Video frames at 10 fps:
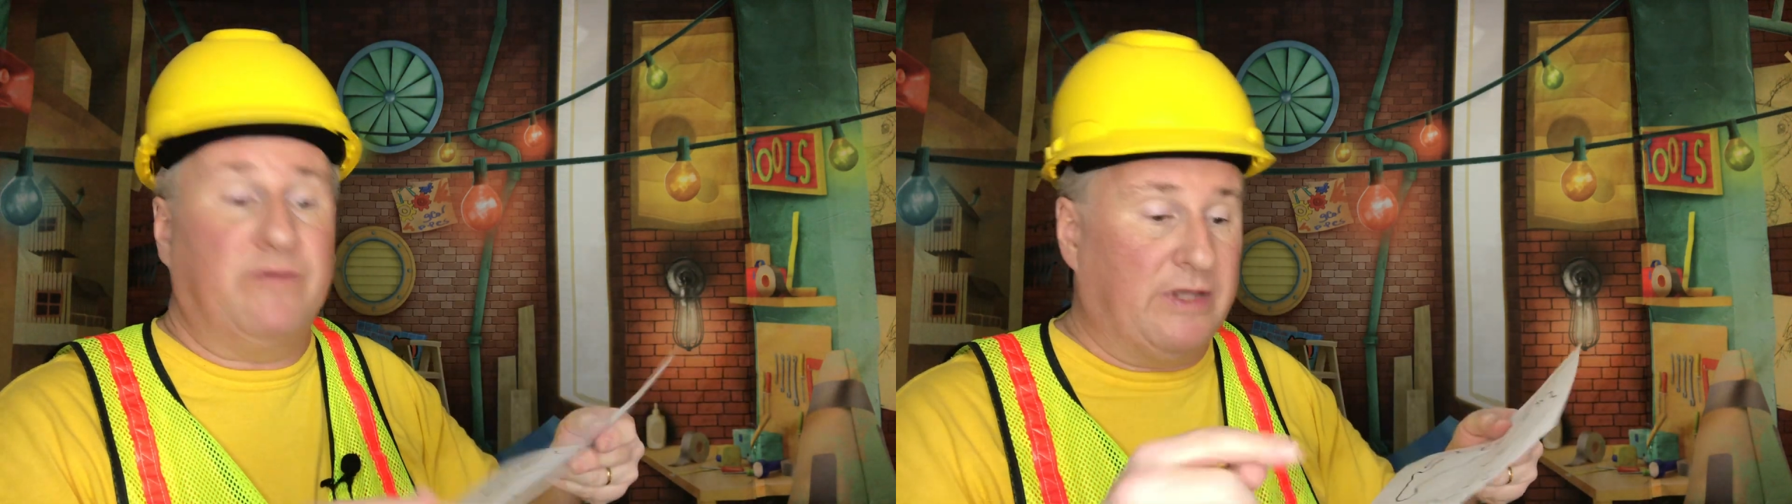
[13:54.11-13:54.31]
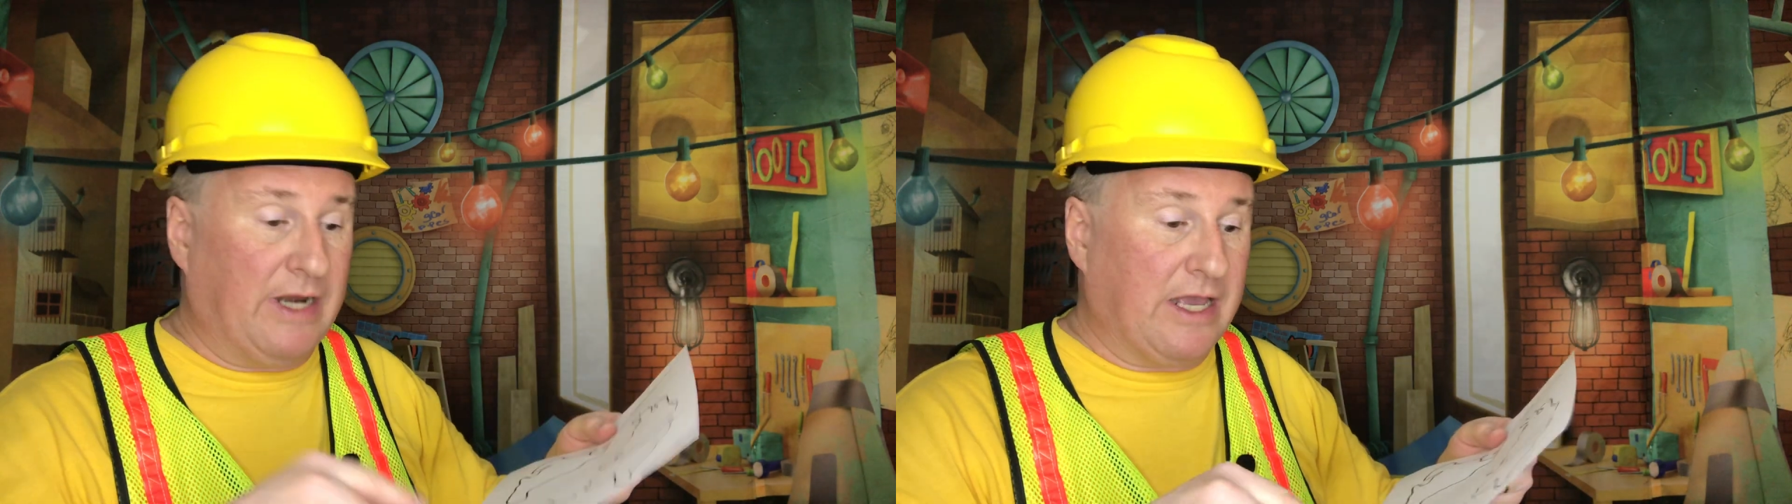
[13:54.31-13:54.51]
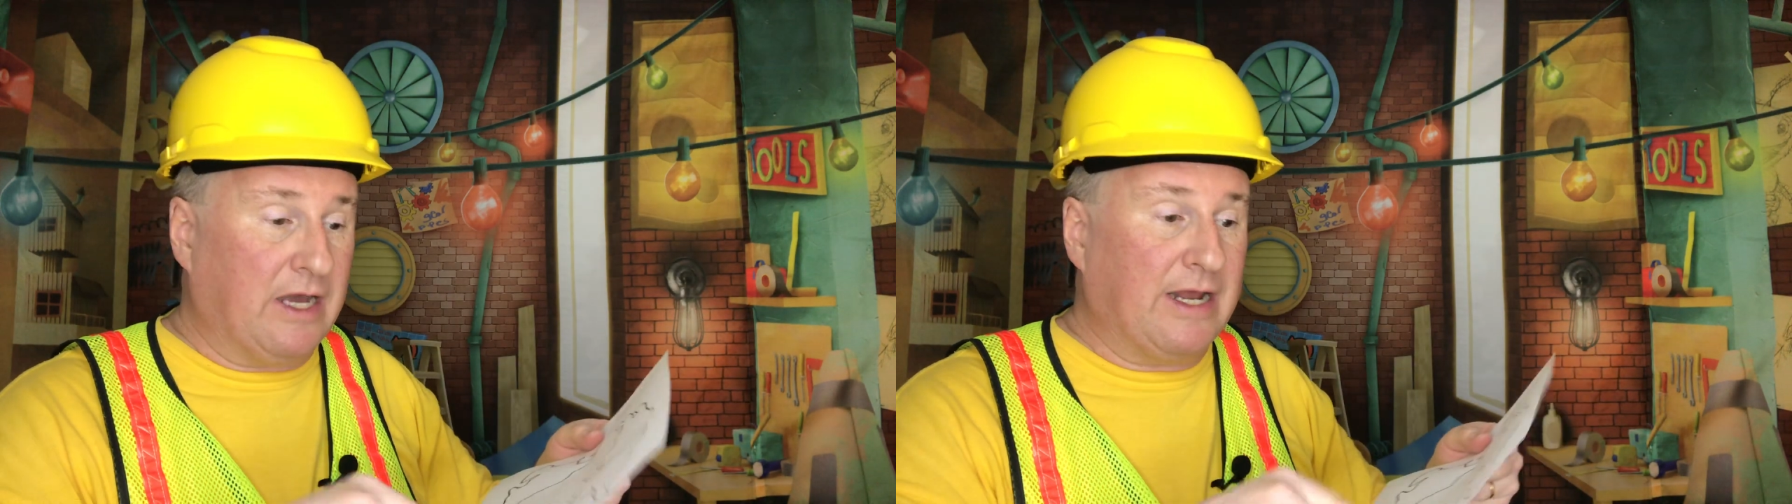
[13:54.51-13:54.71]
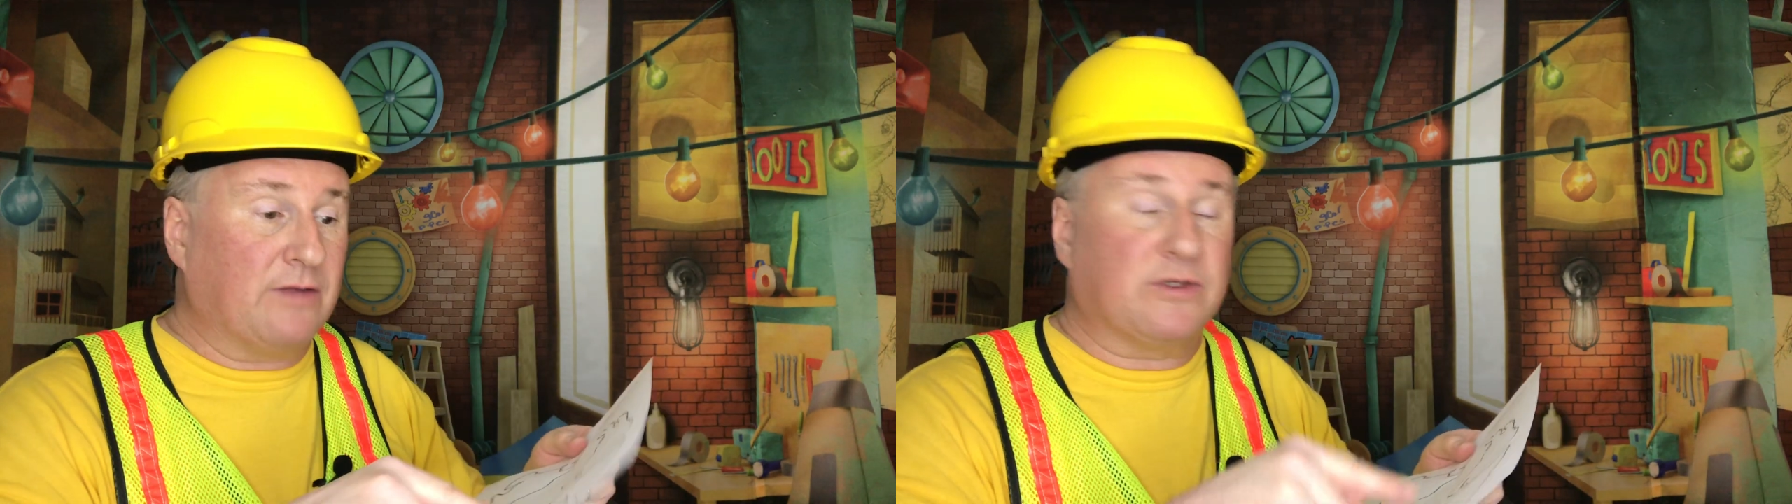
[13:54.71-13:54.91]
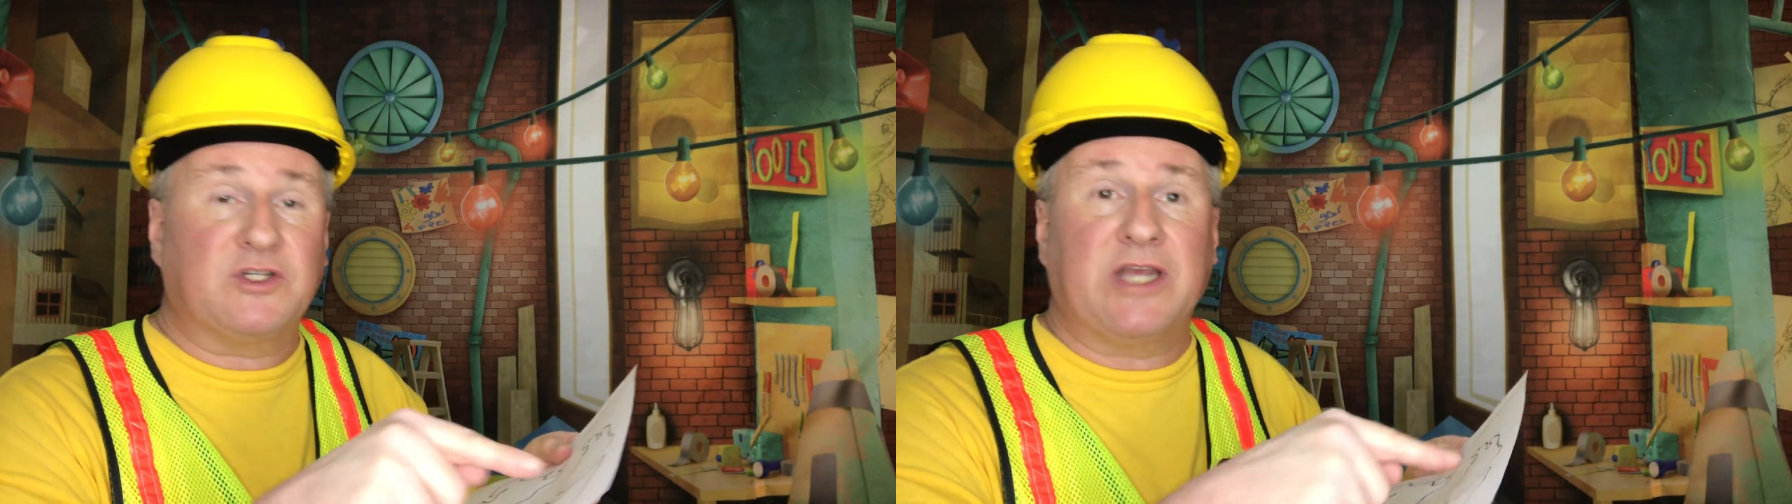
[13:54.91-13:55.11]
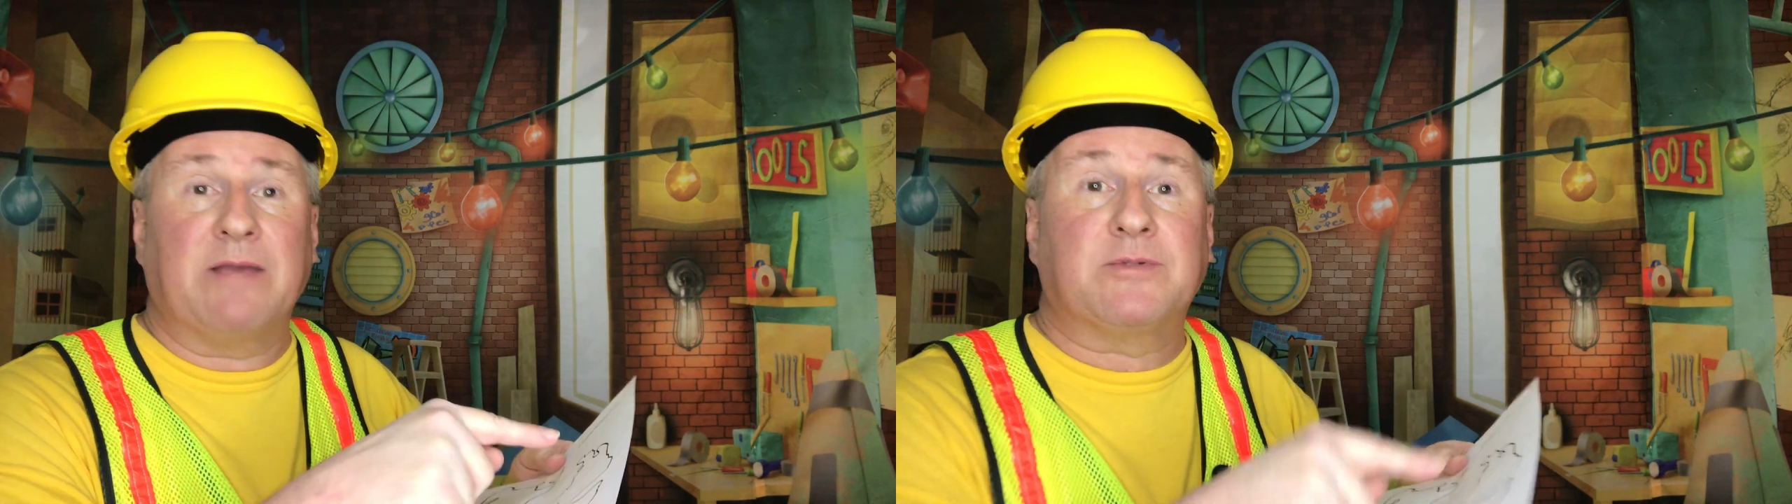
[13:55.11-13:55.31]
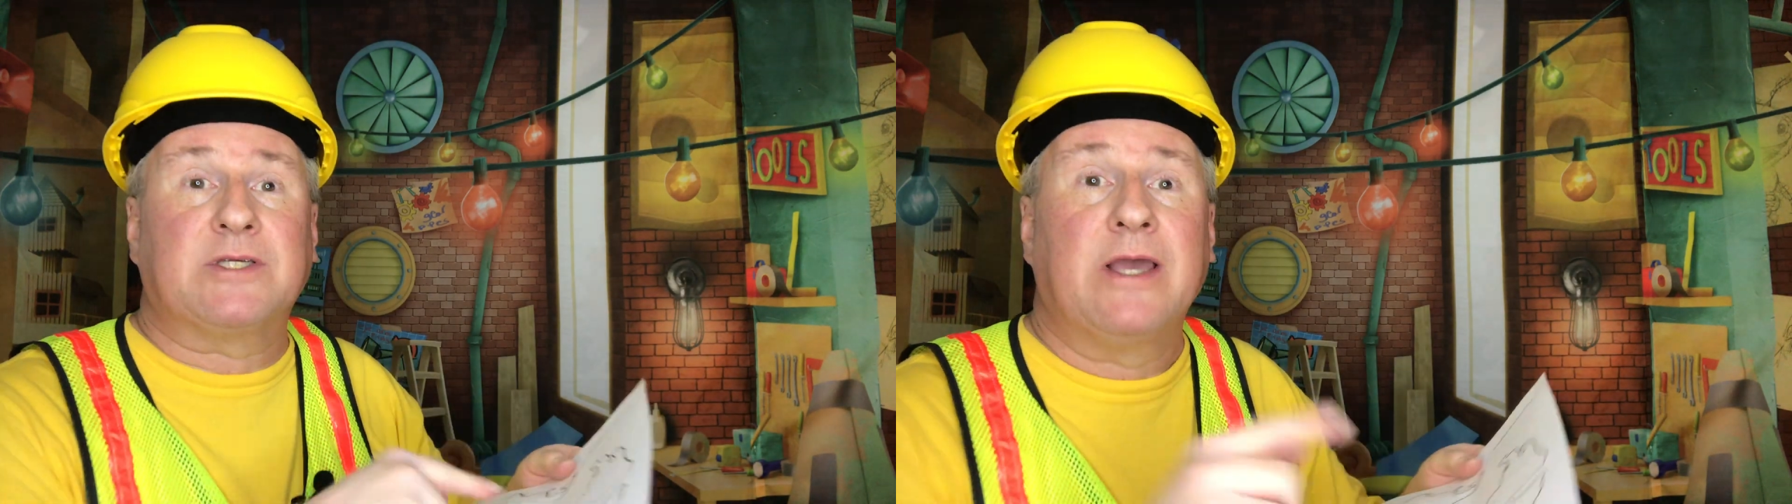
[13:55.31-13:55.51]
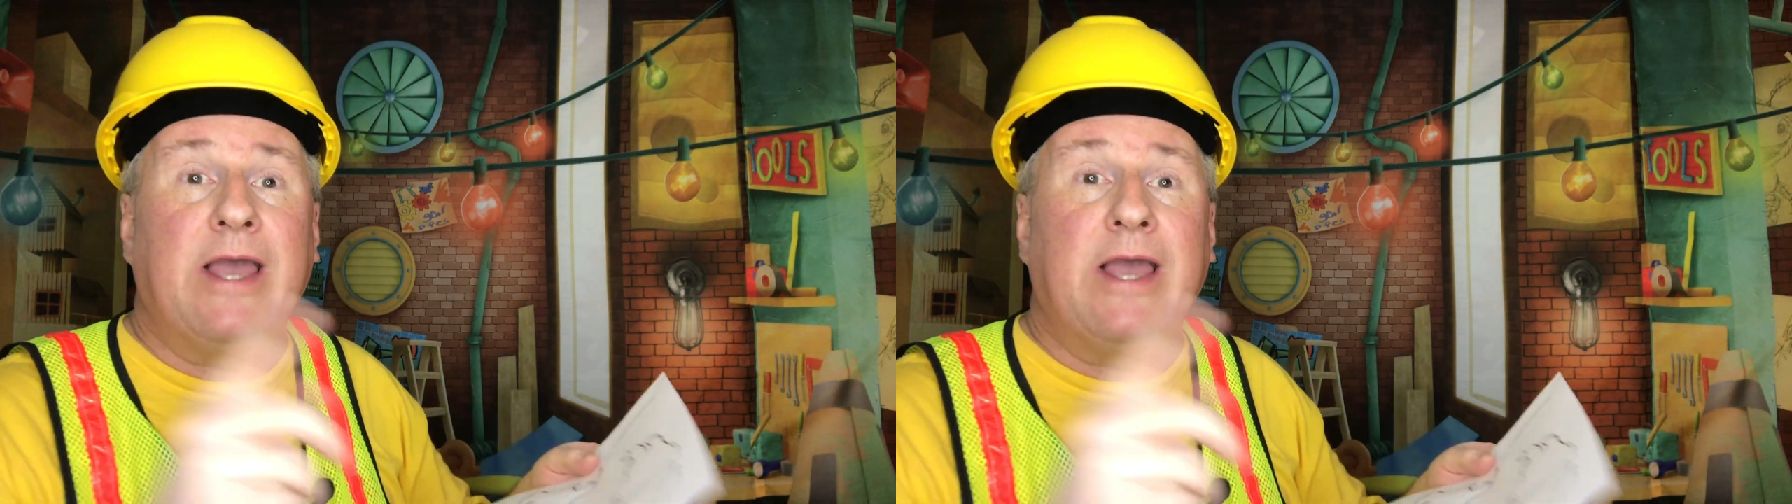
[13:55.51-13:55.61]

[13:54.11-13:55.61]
and then I cut out the shapes.